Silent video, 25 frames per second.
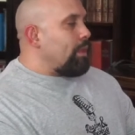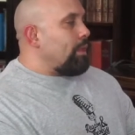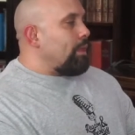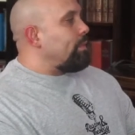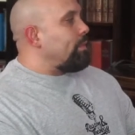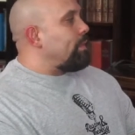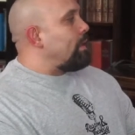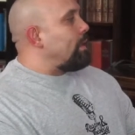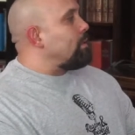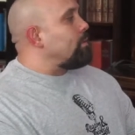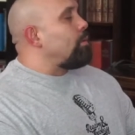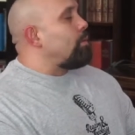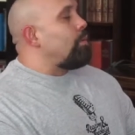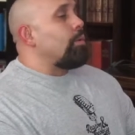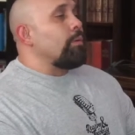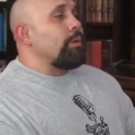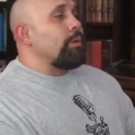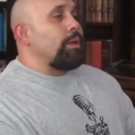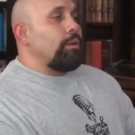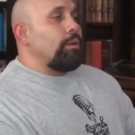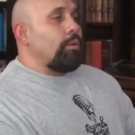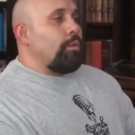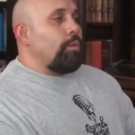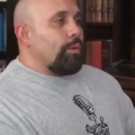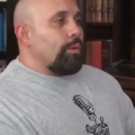that are
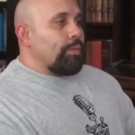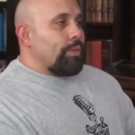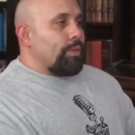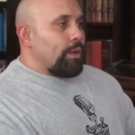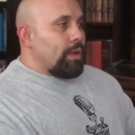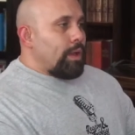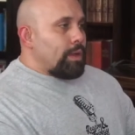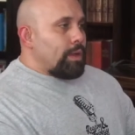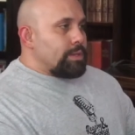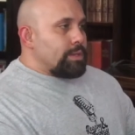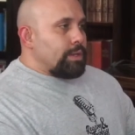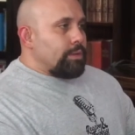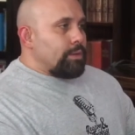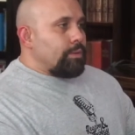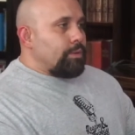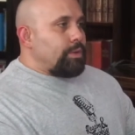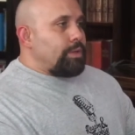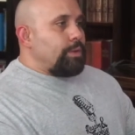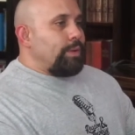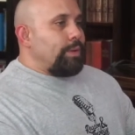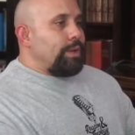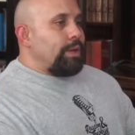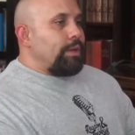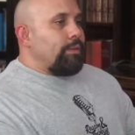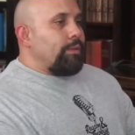Oriental Orthodox mm-hmm. that are
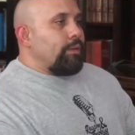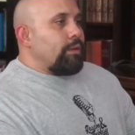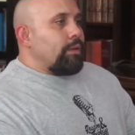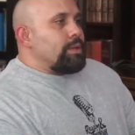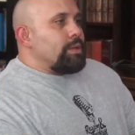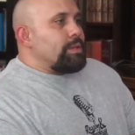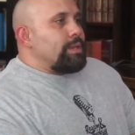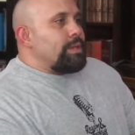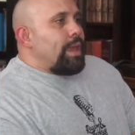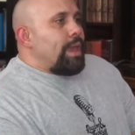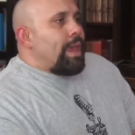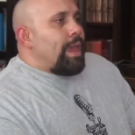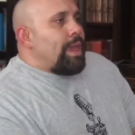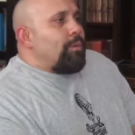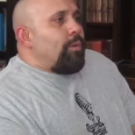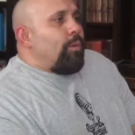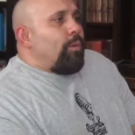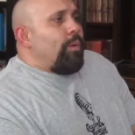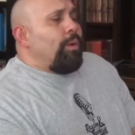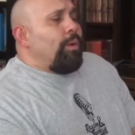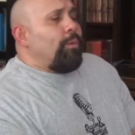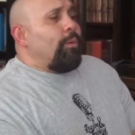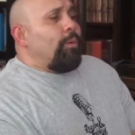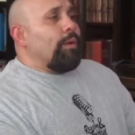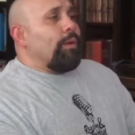tuning in. They're going to say, hey, well,
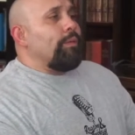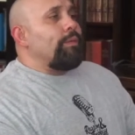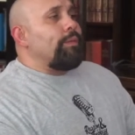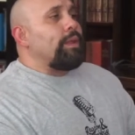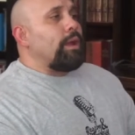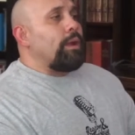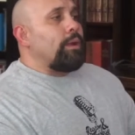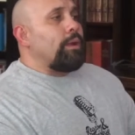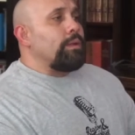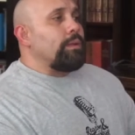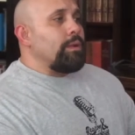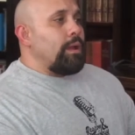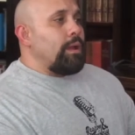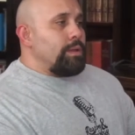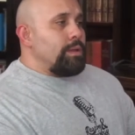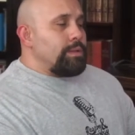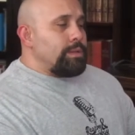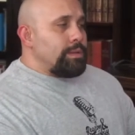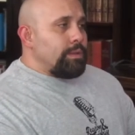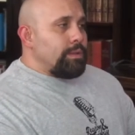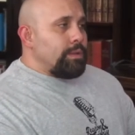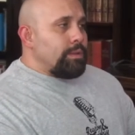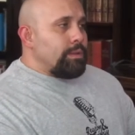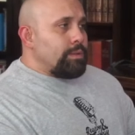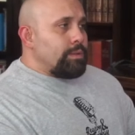we weren't there at mm-hmm.
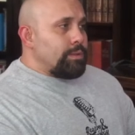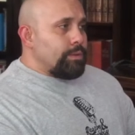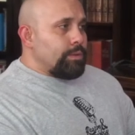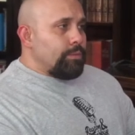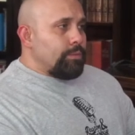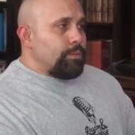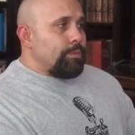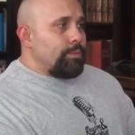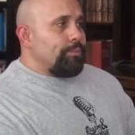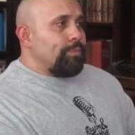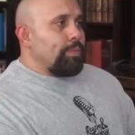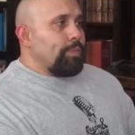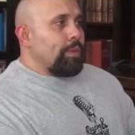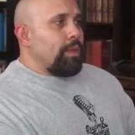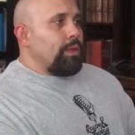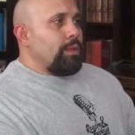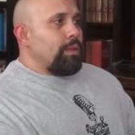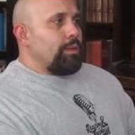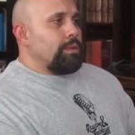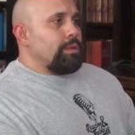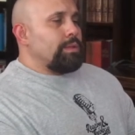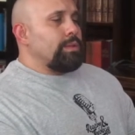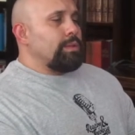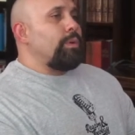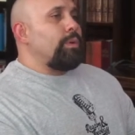Nicaea II.
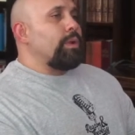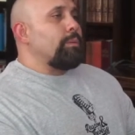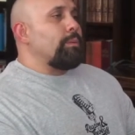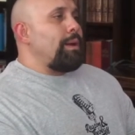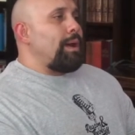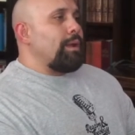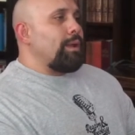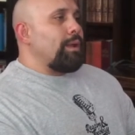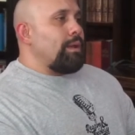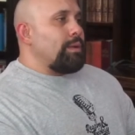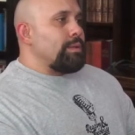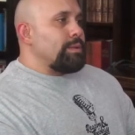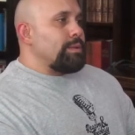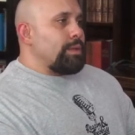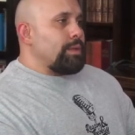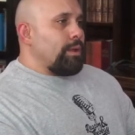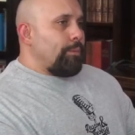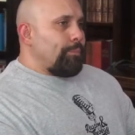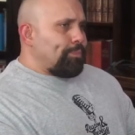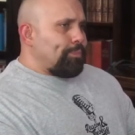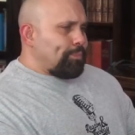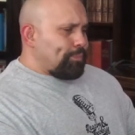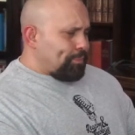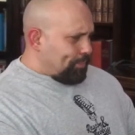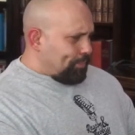Mm-hmm. So what about us? So
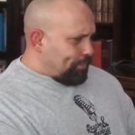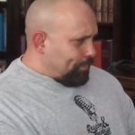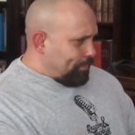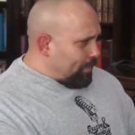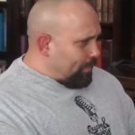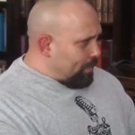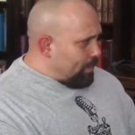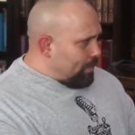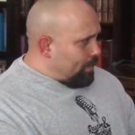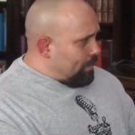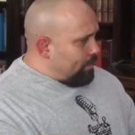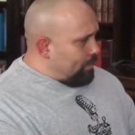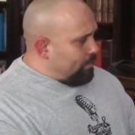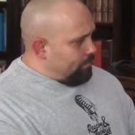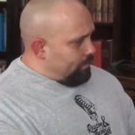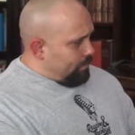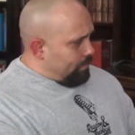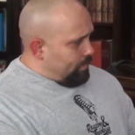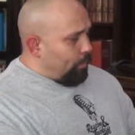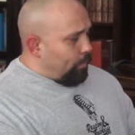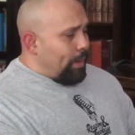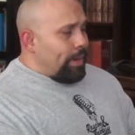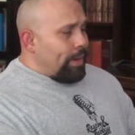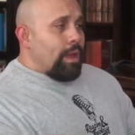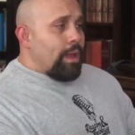
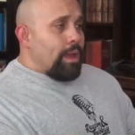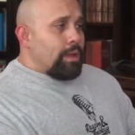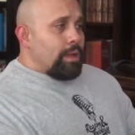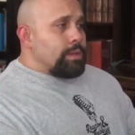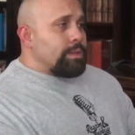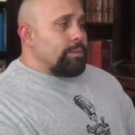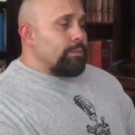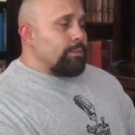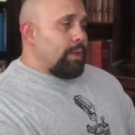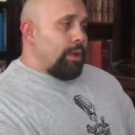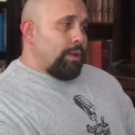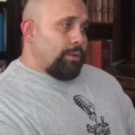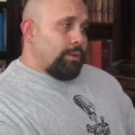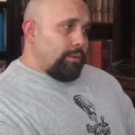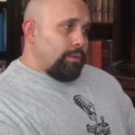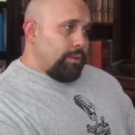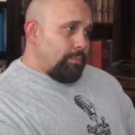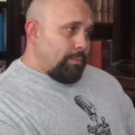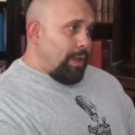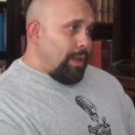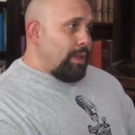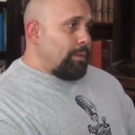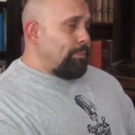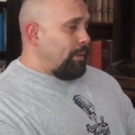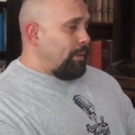the way to answer that, in
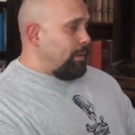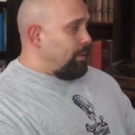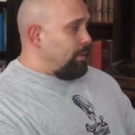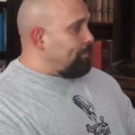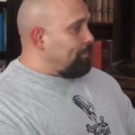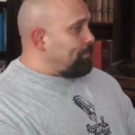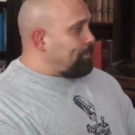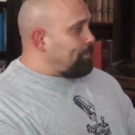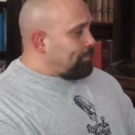my opinion,